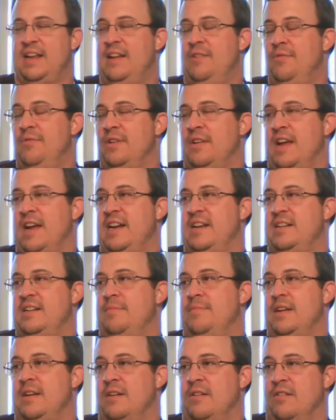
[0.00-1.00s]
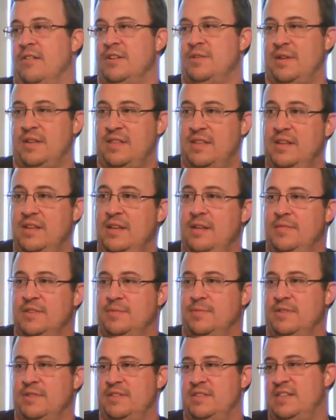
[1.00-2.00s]
He would like to be encouraged by them as
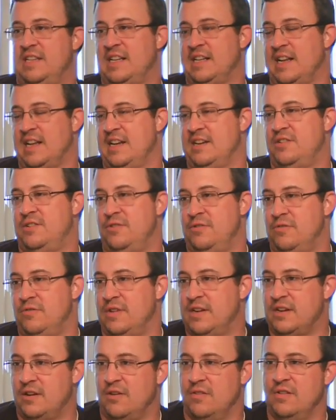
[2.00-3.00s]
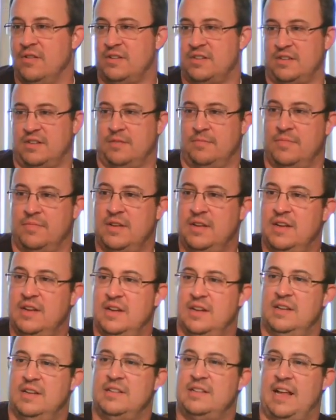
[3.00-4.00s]
much as he'd like to encourage them.
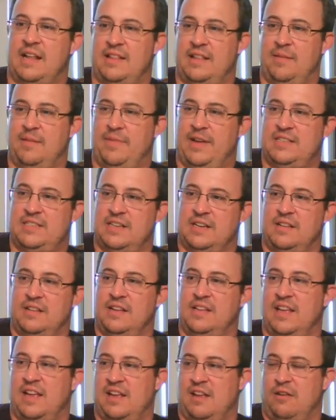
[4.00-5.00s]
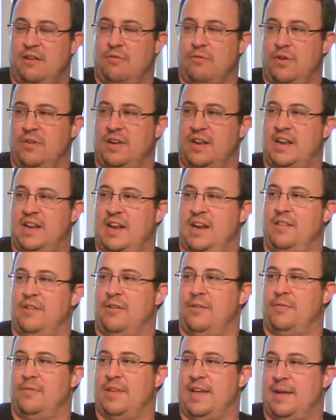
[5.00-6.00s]
That basically they can grow
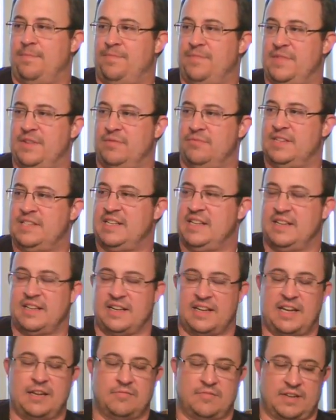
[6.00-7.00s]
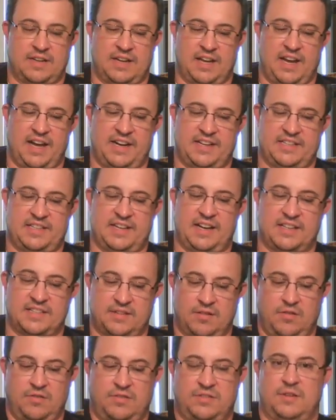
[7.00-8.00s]
together, that we see in the kingdom of God. It's not a
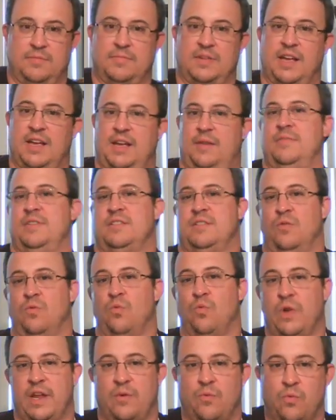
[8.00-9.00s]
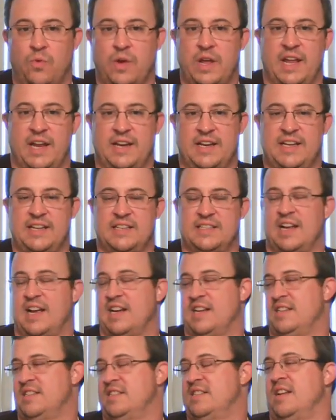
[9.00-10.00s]
zero-sum game, it's a win-win. He's
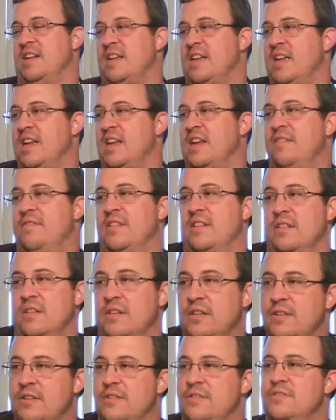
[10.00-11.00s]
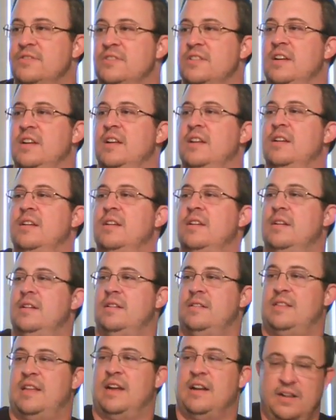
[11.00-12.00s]
not just going to give and lose.
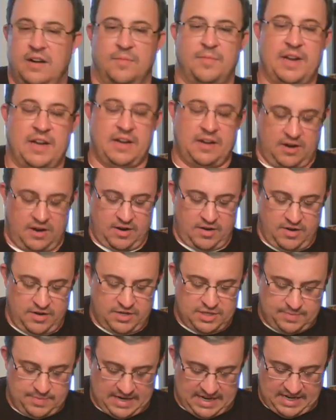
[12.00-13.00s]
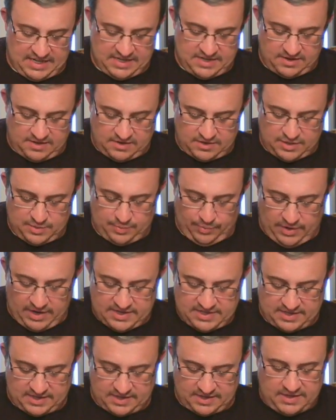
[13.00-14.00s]
They're going to be encouraged by each other's
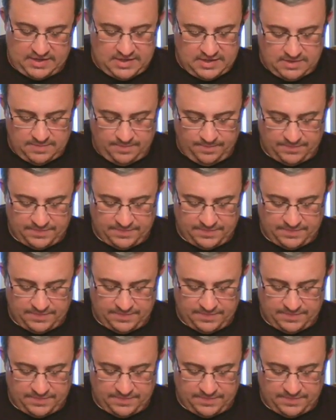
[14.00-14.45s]
presence.